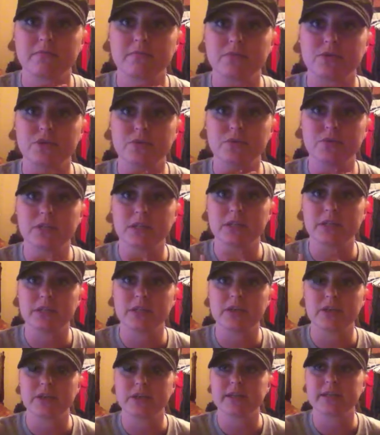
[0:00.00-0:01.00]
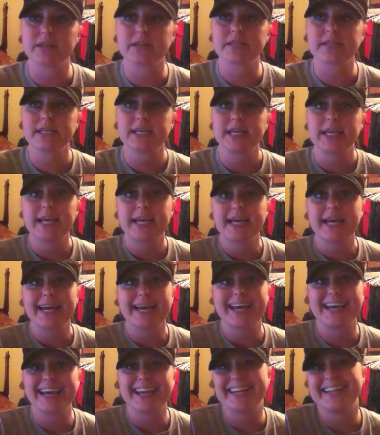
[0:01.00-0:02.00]
juicy goodness.
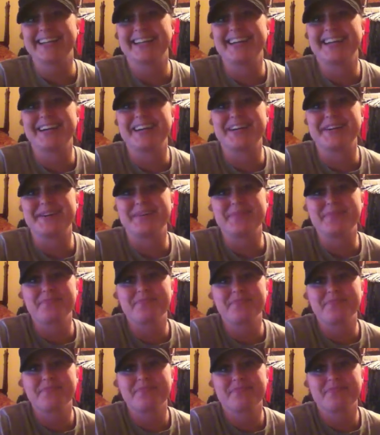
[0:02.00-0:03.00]
And some